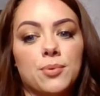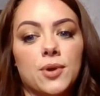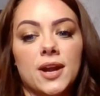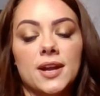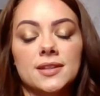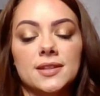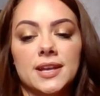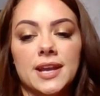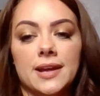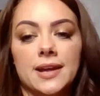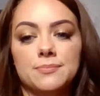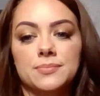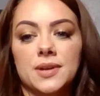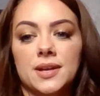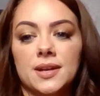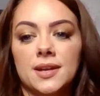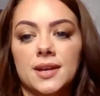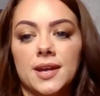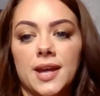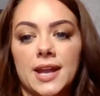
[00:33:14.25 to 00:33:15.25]
bright lamp,
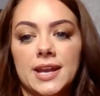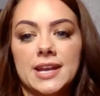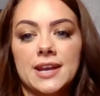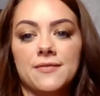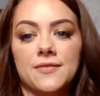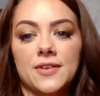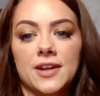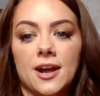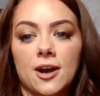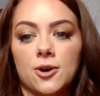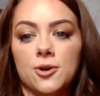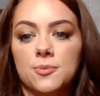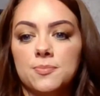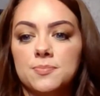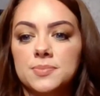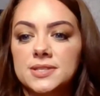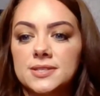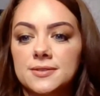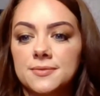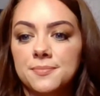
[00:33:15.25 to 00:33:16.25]
any of it
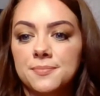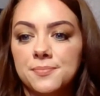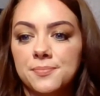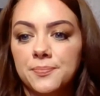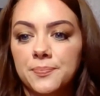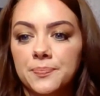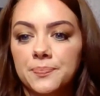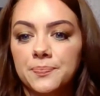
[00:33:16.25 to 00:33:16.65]
helps.